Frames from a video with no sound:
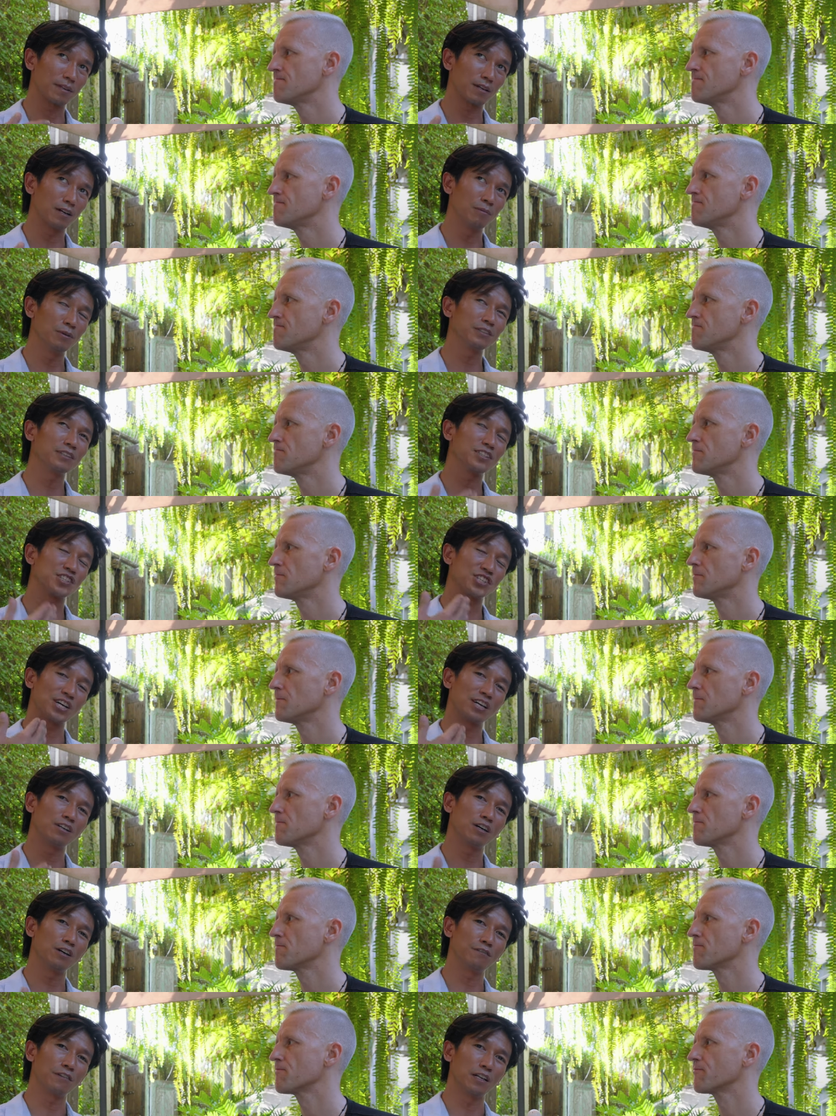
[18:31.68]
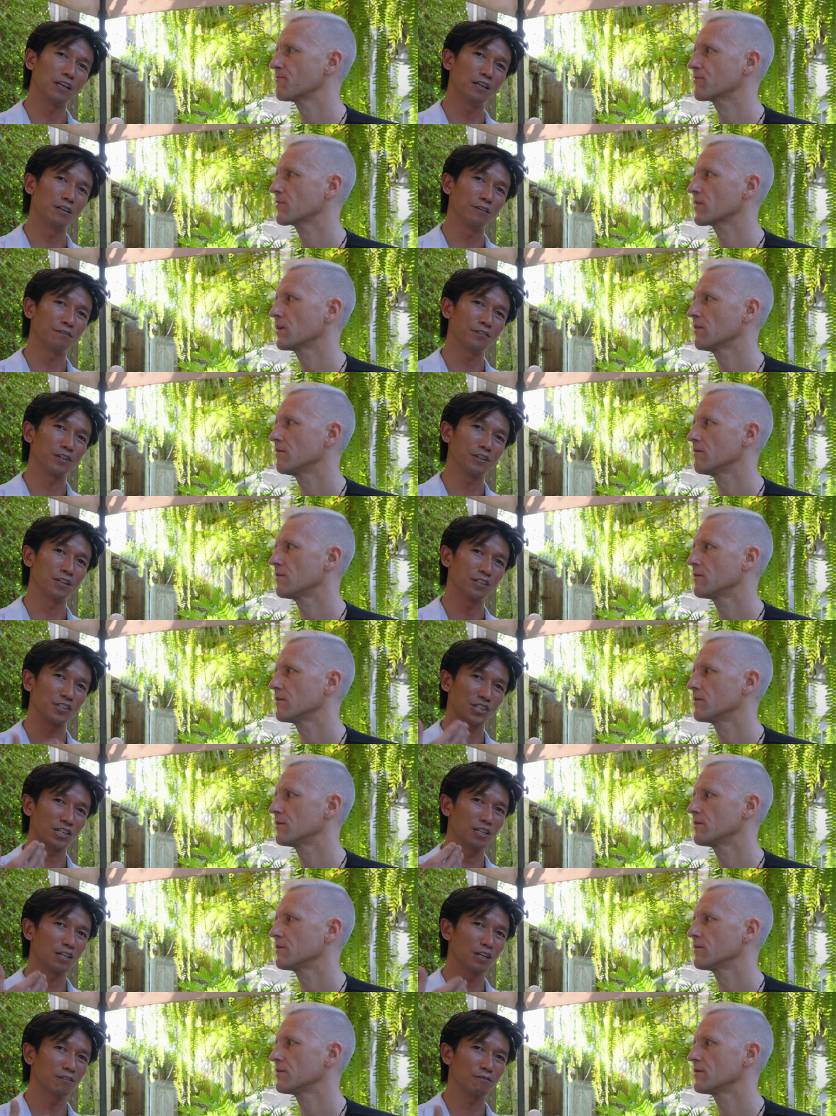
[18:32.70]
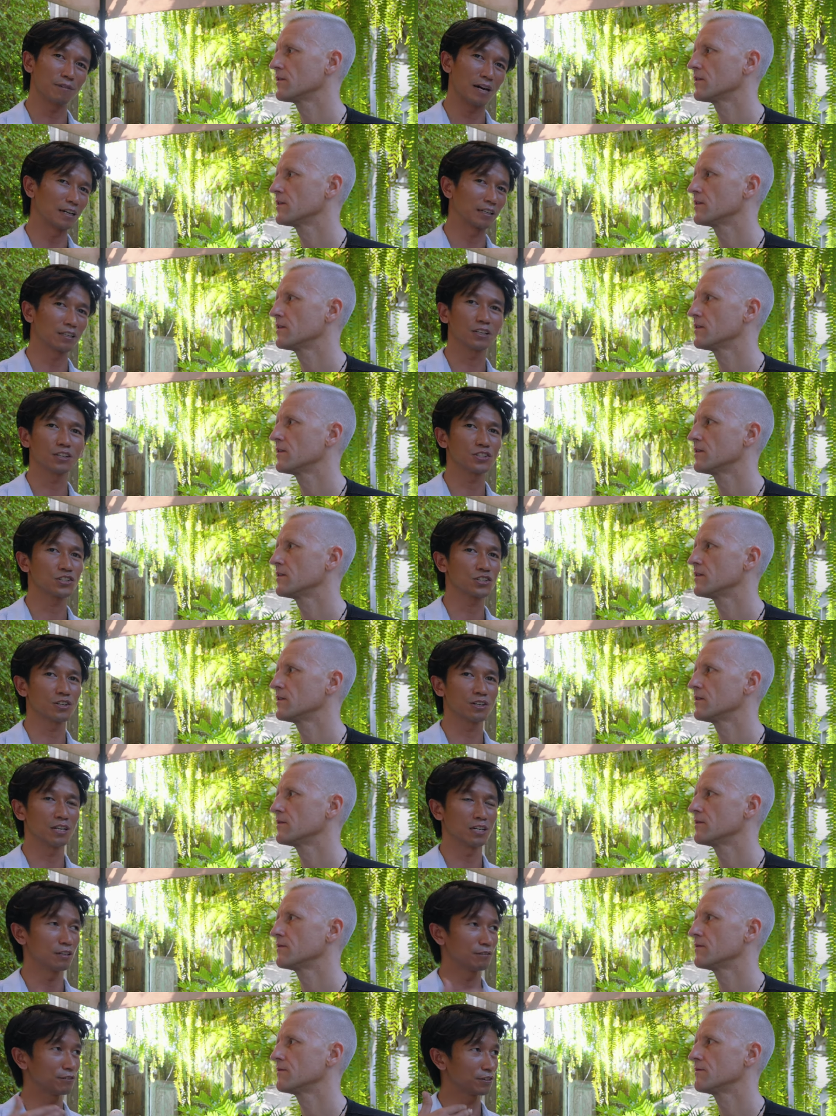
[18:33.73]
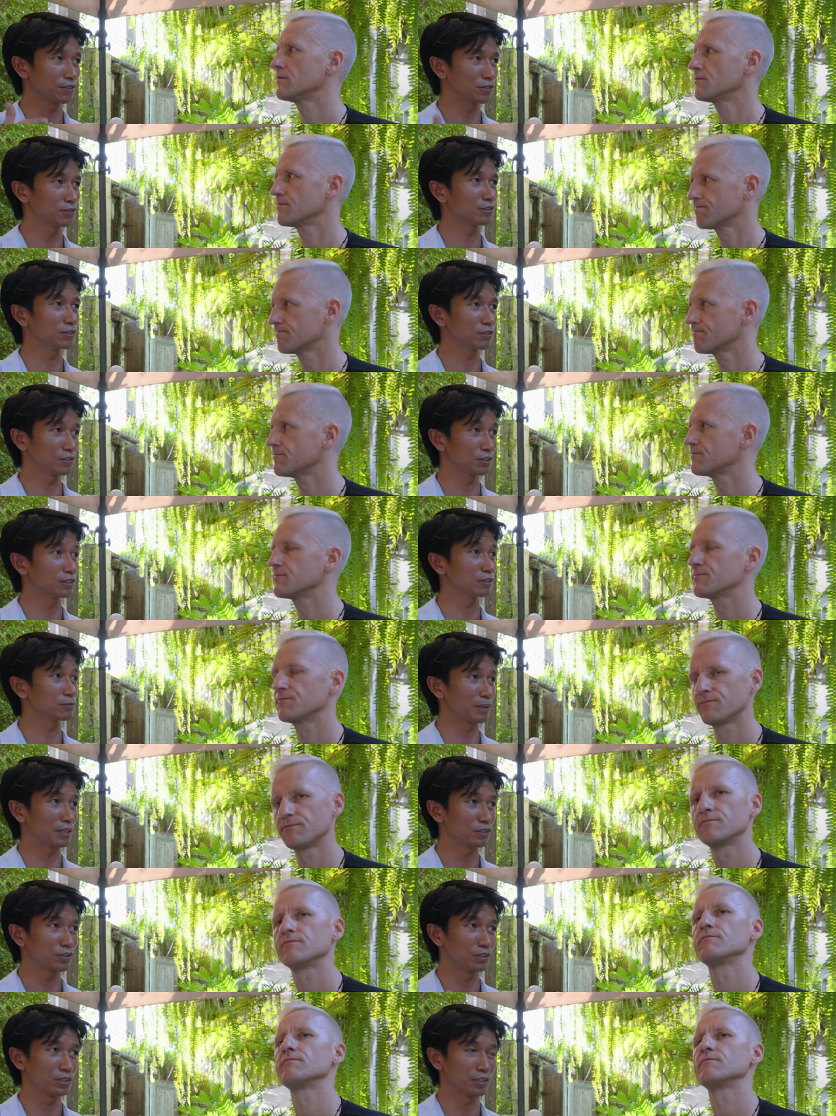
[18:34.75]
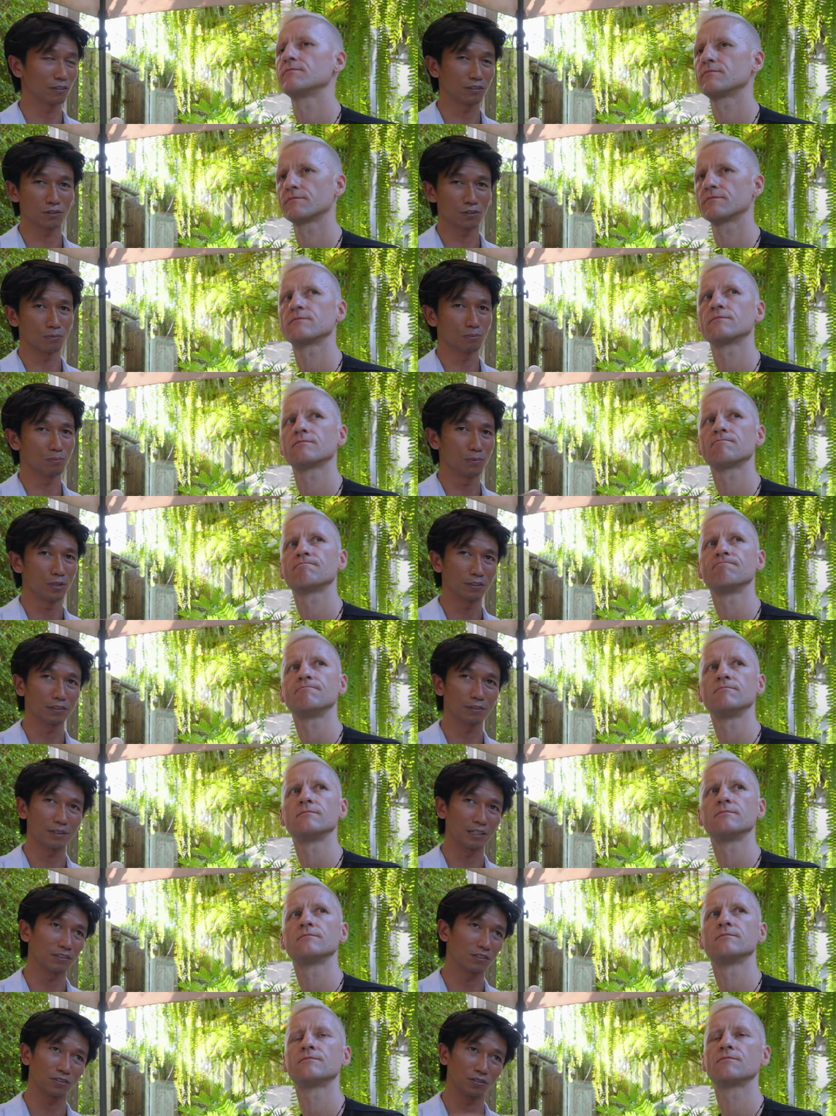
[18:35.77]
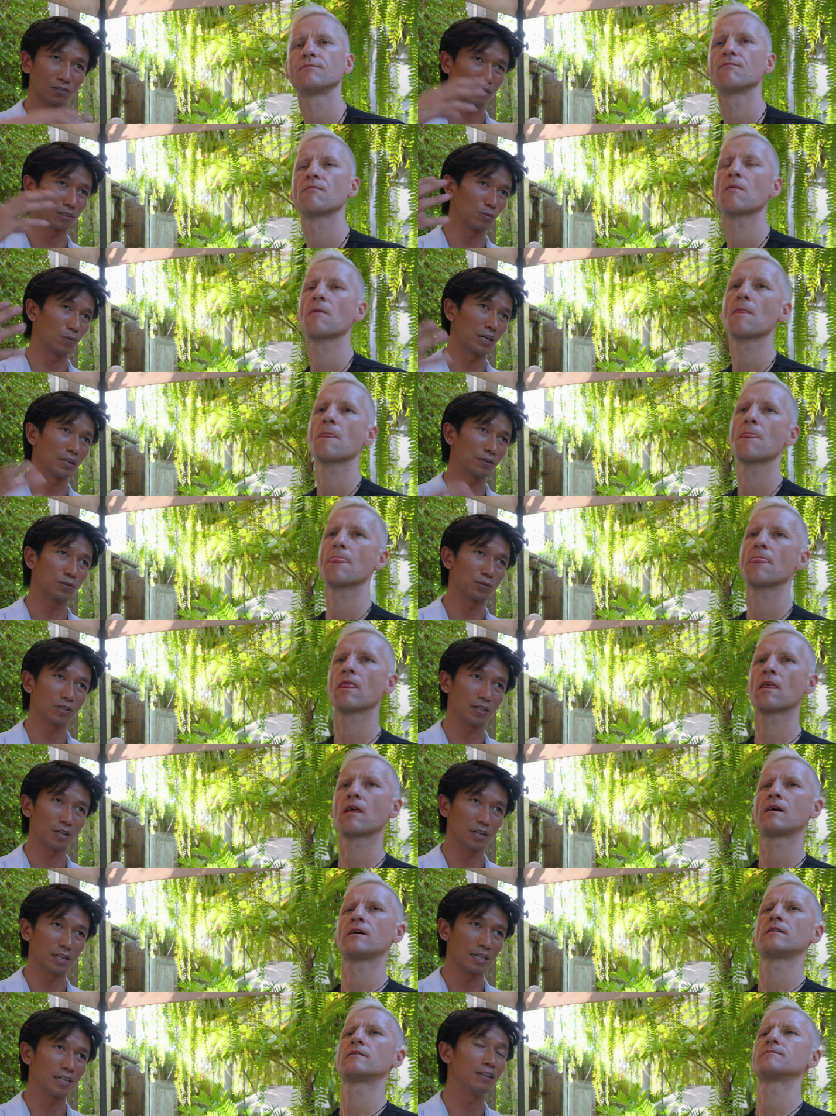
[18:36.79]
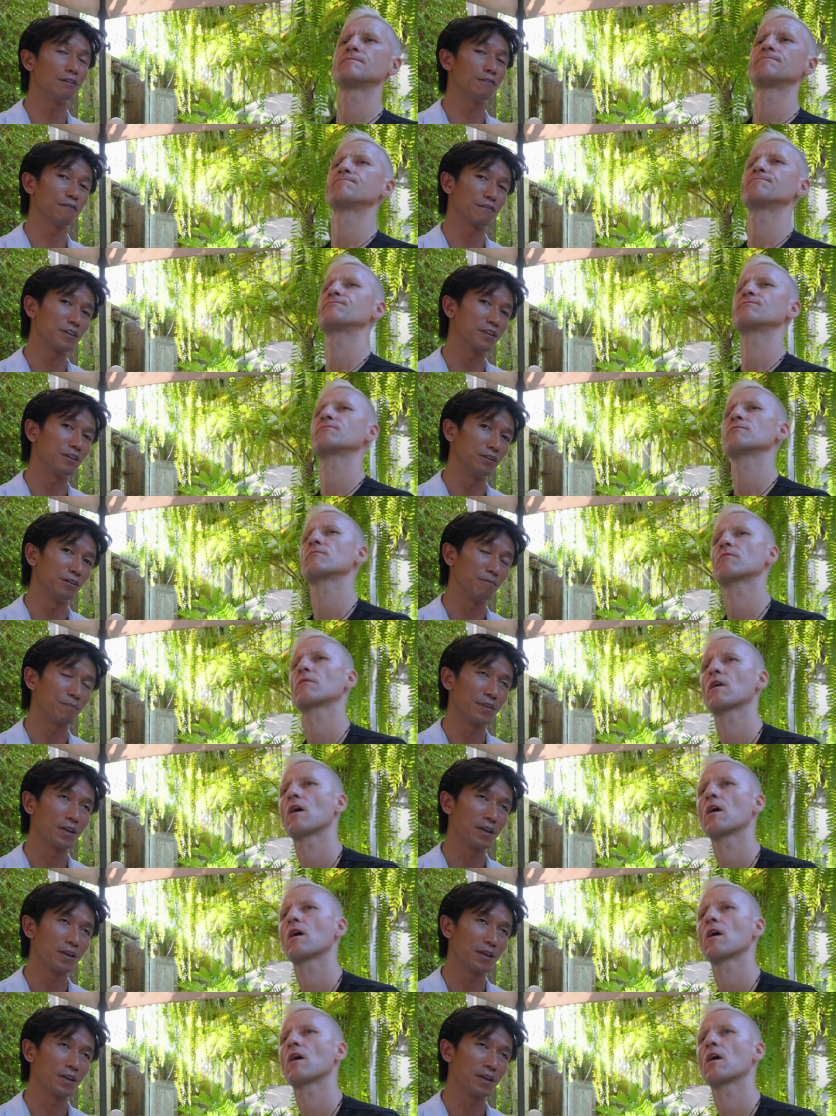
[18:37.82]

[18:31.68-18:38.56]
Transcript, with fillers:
Speaker 1: Almost a channel of love, you know, the channel of unconditional love through through the space holders, through both of us, through the one who in the field.